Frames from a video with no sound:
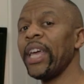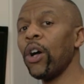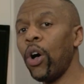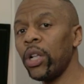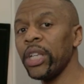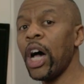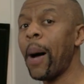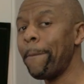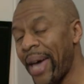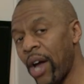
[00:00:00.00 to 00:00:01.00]
they called a
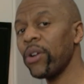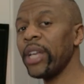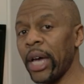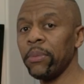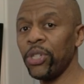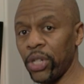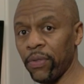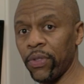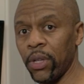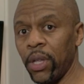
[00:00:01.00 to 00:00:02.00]
paradigm
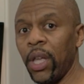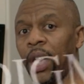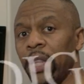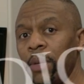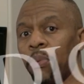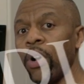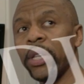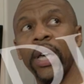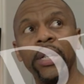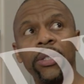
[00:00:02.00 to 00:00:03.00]
shift in the
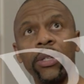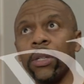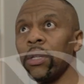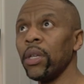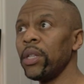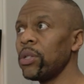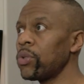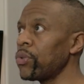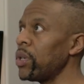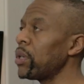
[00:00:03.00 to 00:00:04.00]
broadcast
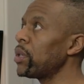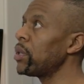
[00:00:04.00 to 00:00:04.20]
industry.